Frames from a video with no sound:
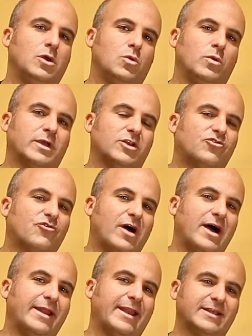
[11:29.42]
We can
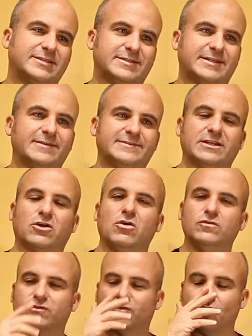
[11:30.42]
try an exercise that
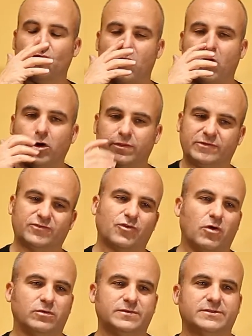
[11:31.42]
goes through all the
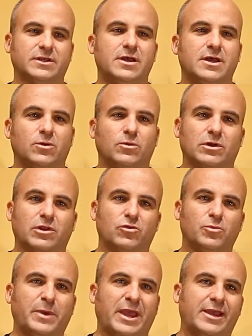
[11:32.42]
strokes. We're gonna
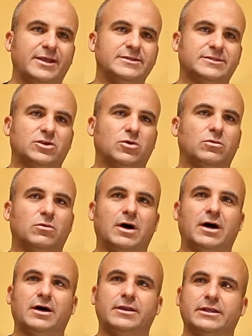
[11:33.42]
do bass,
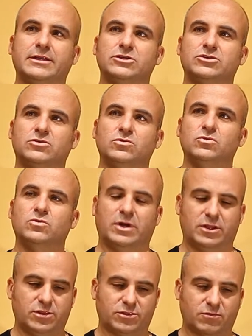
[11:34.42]
1 and 2
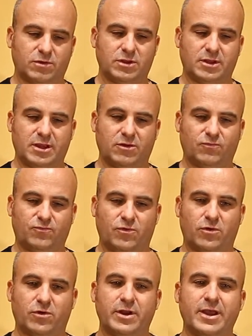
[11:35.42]
and 3 and
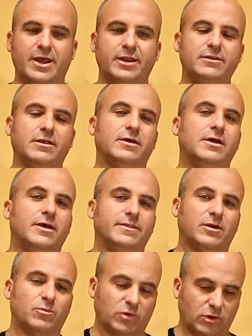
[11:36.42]
4 and,
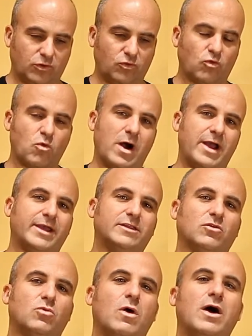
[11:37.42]
then we're gonna do
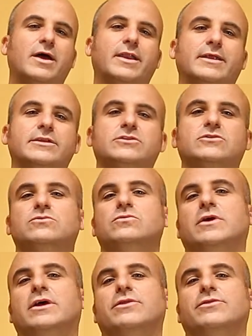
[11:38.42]
quiet, 1 and
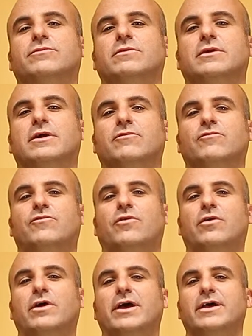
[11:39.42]
2 and 3 and
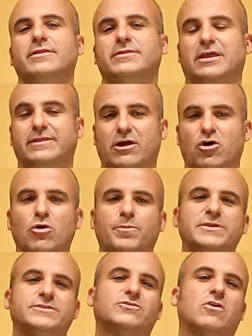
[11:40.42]
4 and, then the
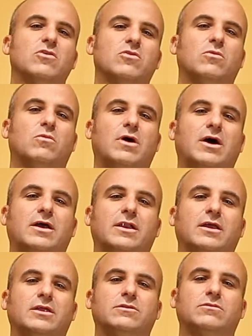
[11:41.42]
open stroke,
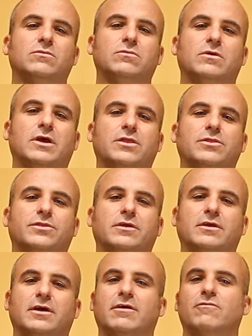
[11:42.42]
1 and 2 and
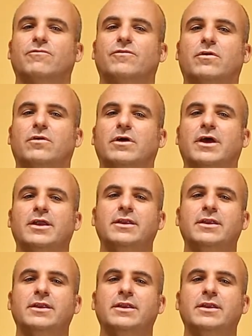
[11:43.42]
3 and 4